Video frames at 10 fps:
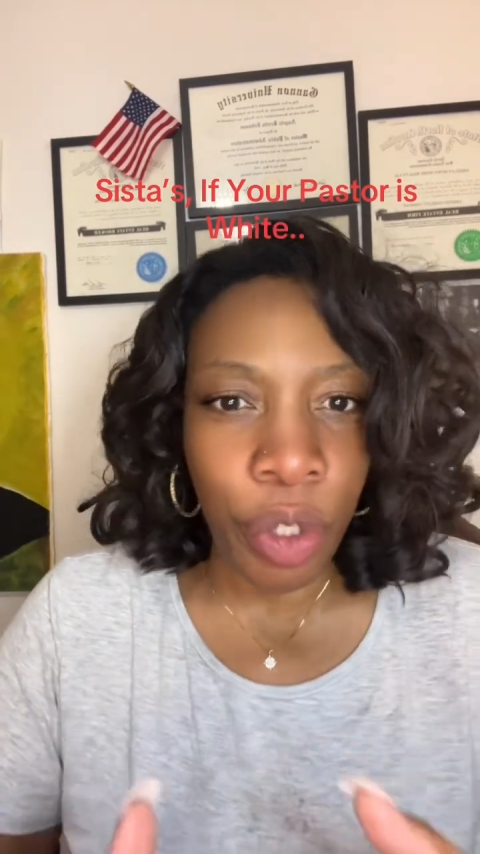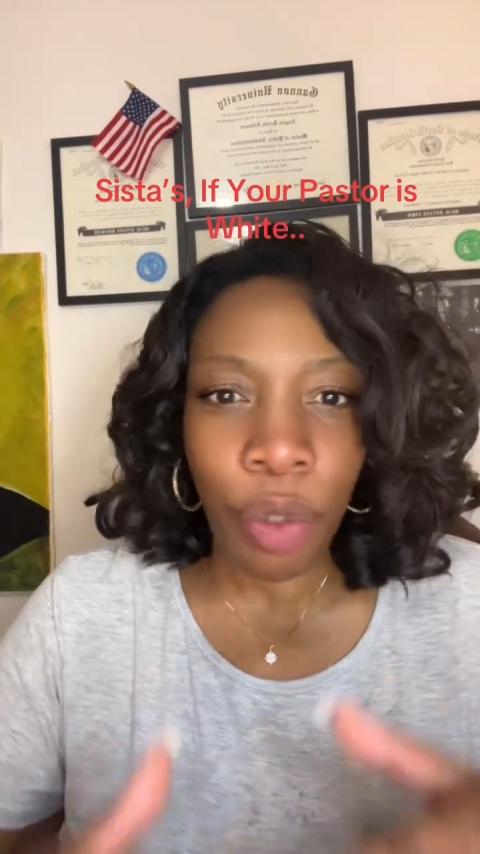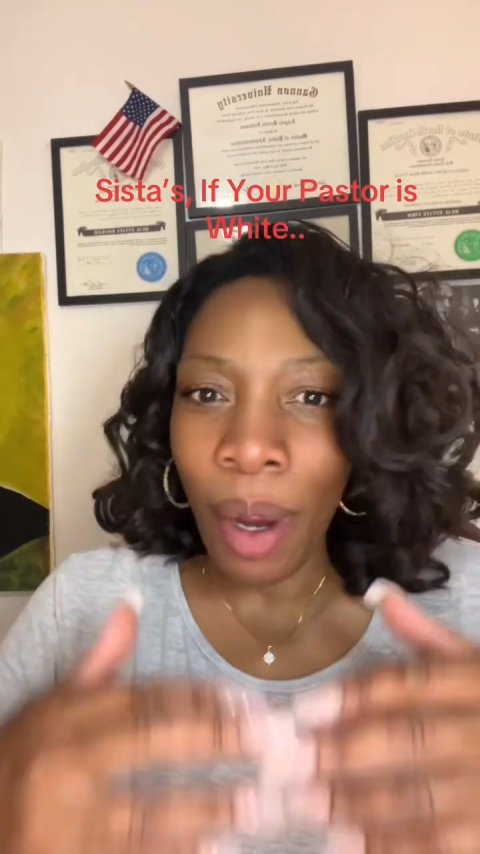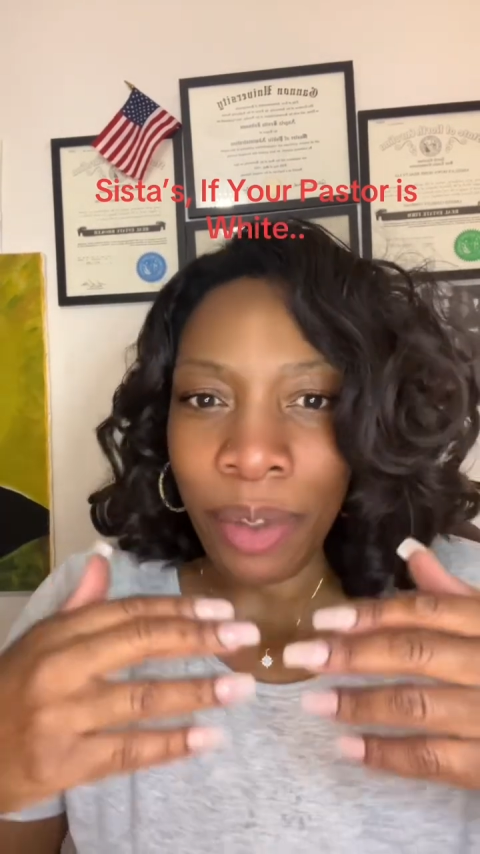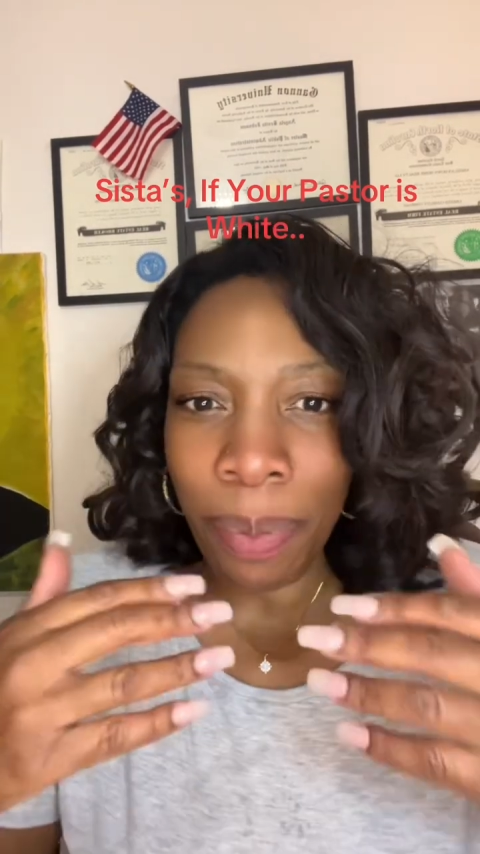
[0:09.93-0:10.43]
do,
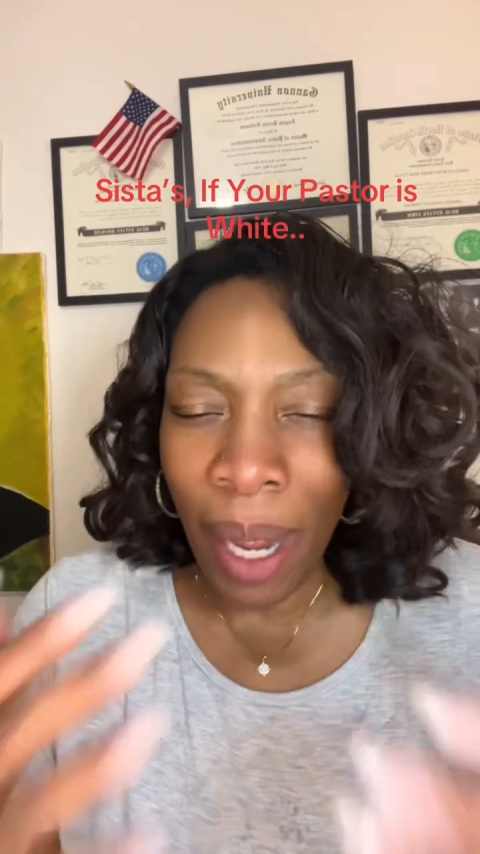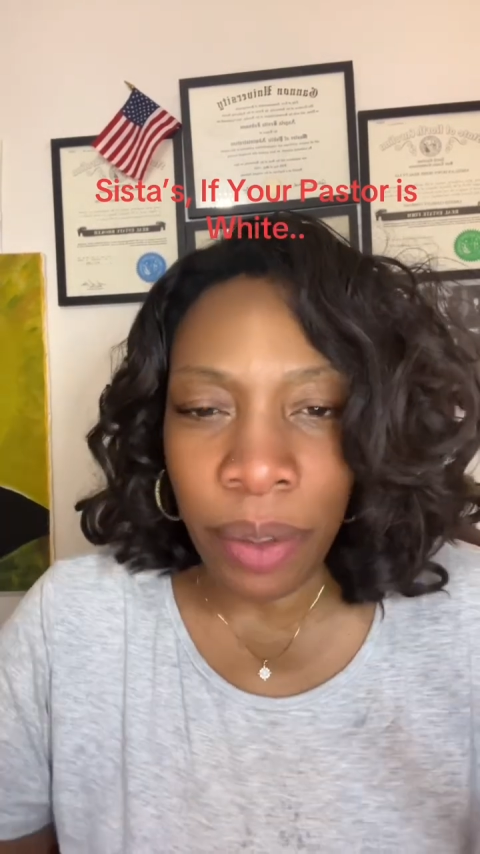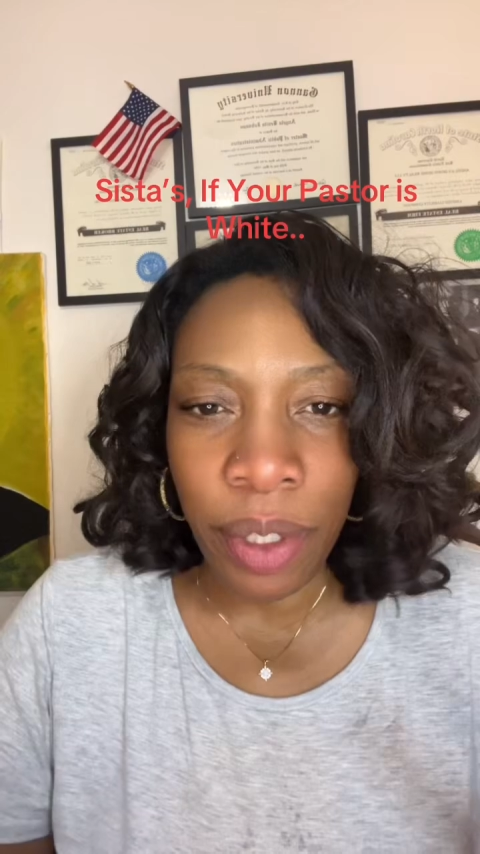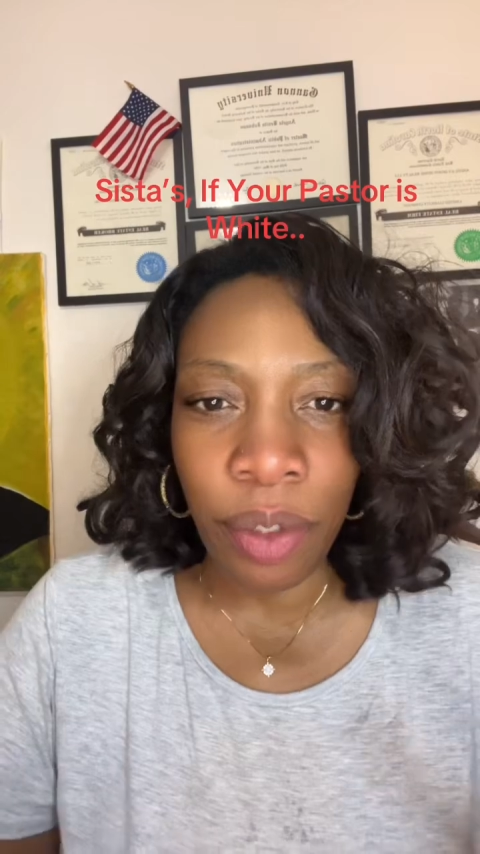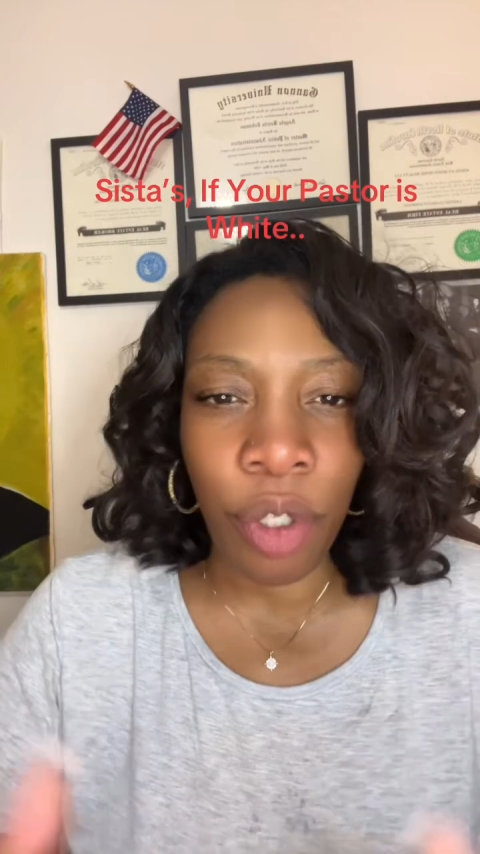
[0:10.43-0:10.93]
our
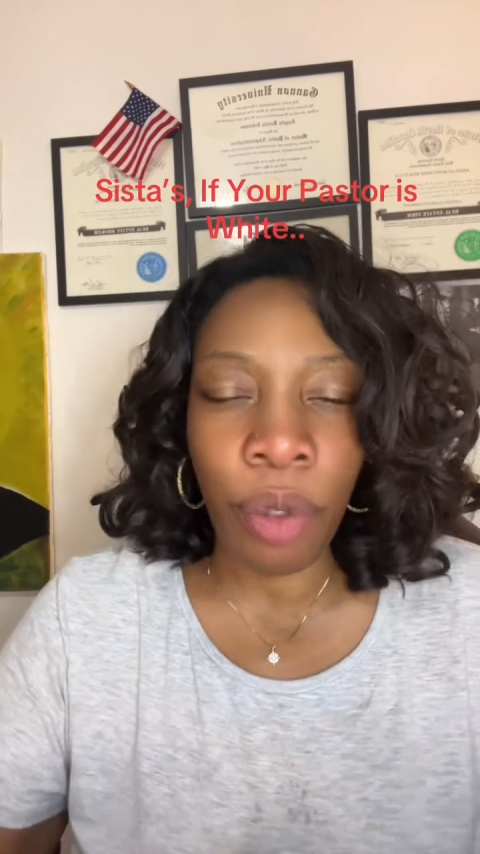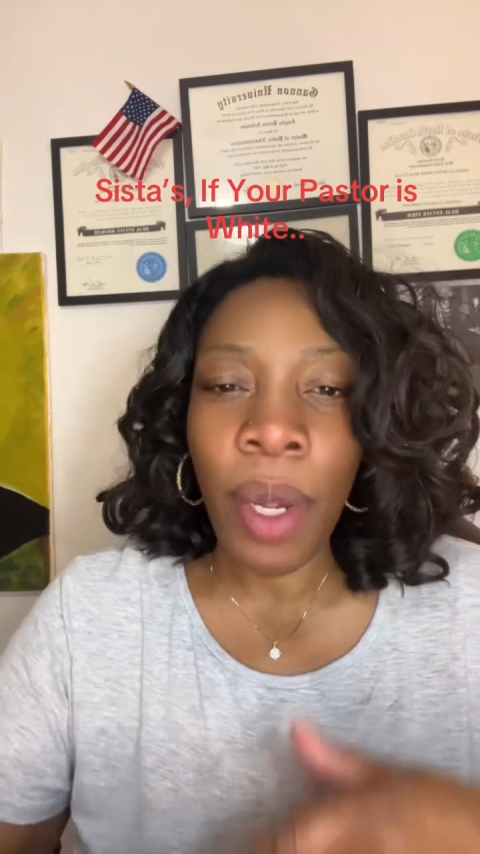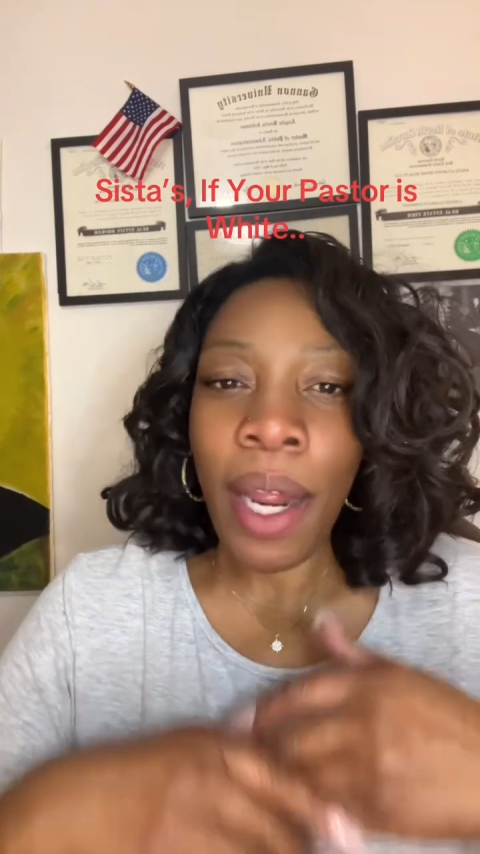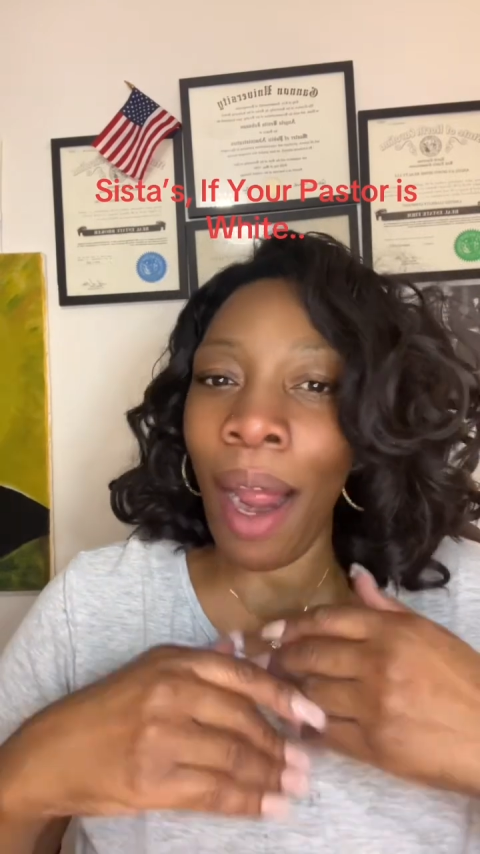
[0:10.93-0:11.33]
spouses do,